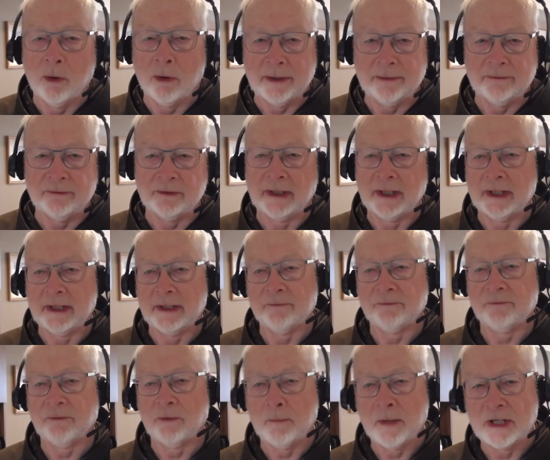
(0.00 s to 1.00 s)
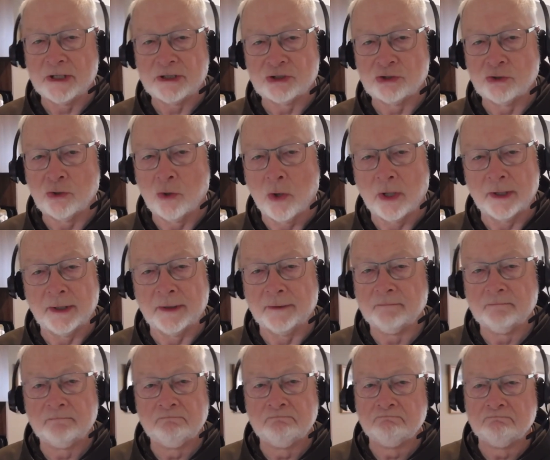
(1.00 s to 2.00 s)
won't even get information on it,
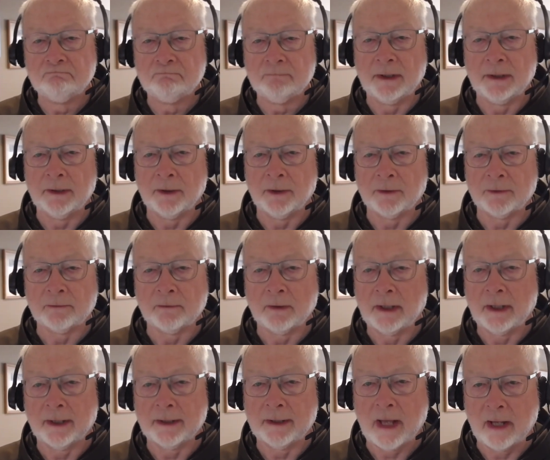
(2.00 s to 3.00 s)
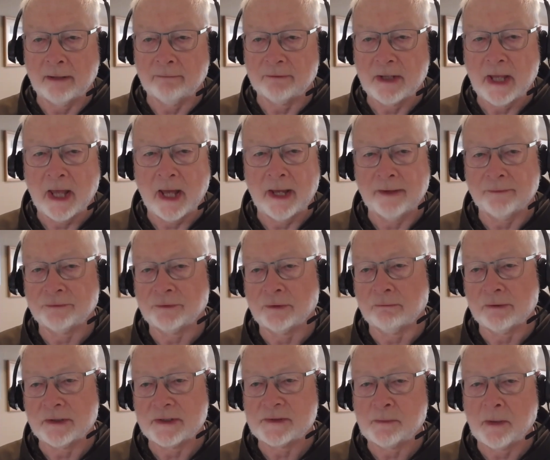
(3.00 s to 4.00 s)
and I have
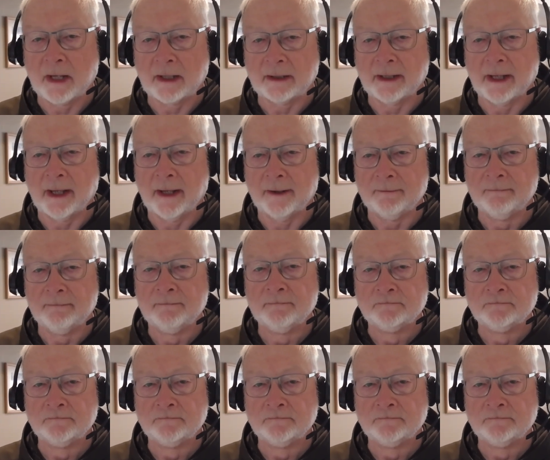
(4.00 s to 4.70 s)
to respect that.